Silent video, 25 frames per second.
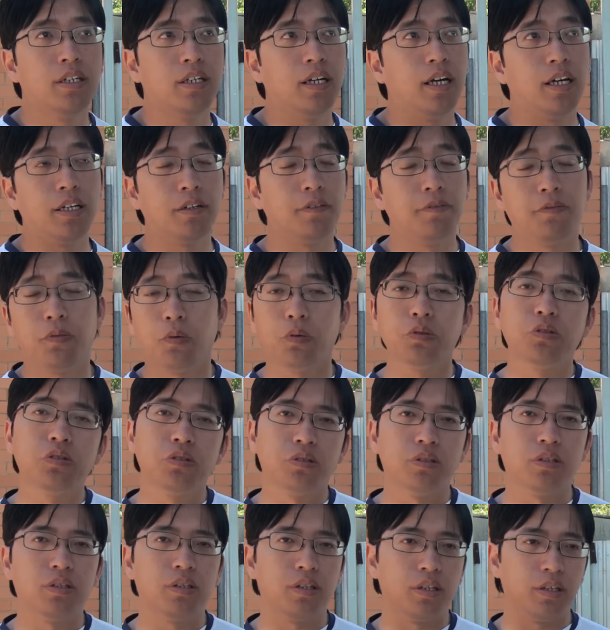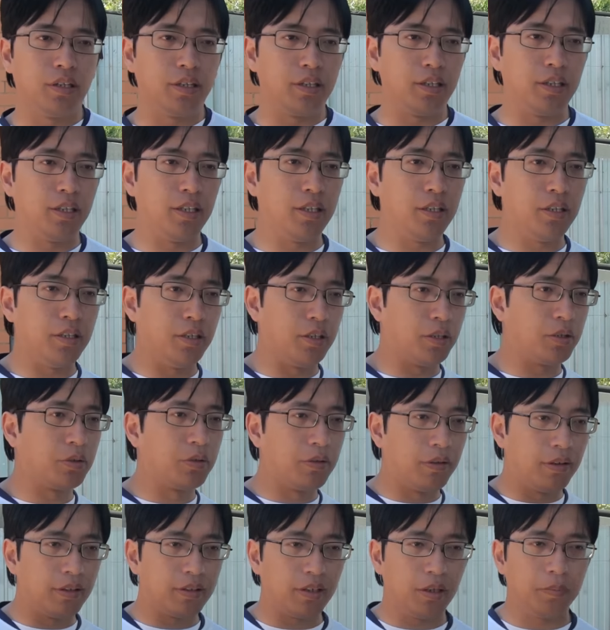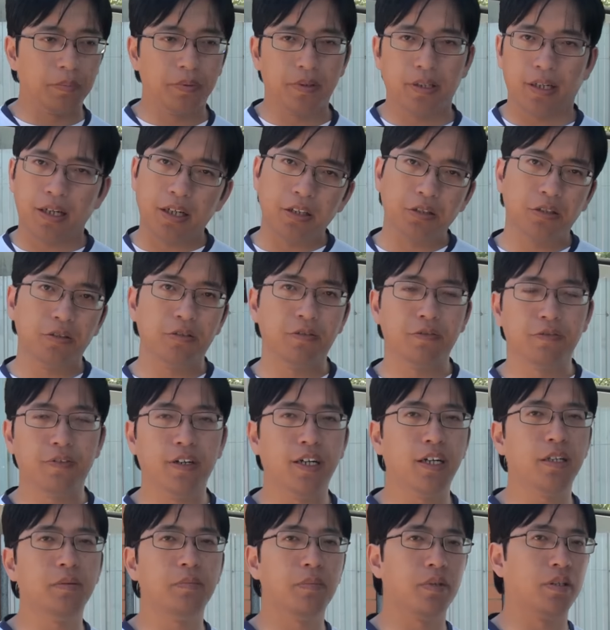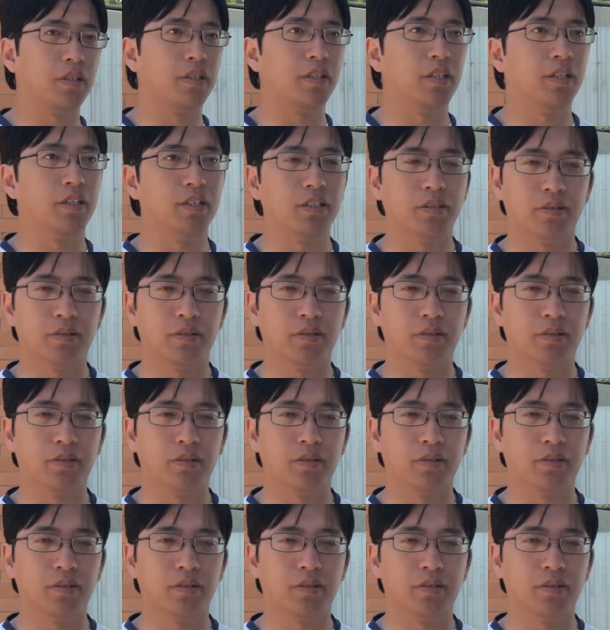And unfortunately, you know, growing up in an Asian family,